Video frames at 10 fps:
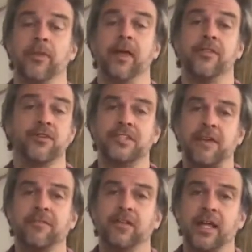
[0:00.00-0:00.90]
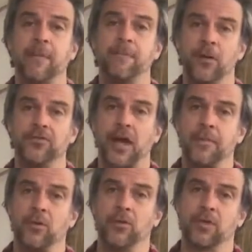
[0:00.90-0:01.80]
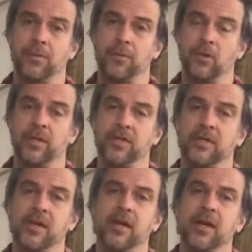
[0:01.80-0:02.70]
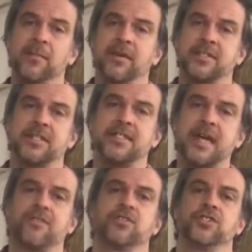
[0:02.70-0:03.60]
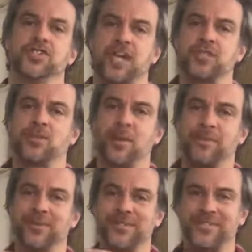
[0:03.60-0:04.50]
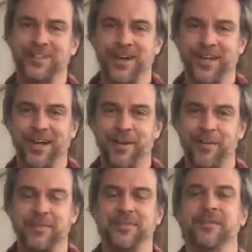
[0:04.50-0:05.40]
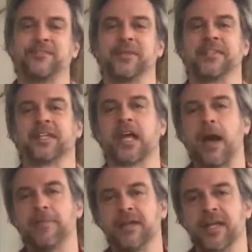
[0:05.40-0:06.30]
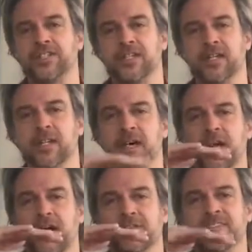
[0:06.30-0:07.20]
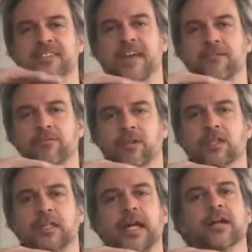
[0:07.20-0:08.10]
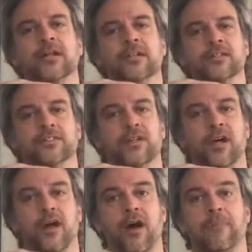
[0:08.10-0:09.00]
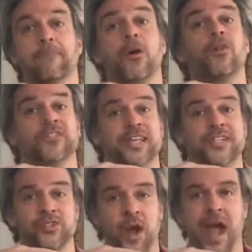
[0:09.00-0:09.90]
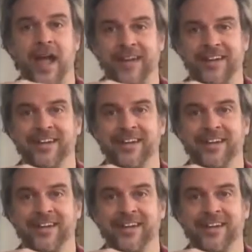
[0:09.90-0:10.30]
there's definitely a multimodal component, because it's never just one person talking all by themselves, but it's a combination of several layers, a multi-track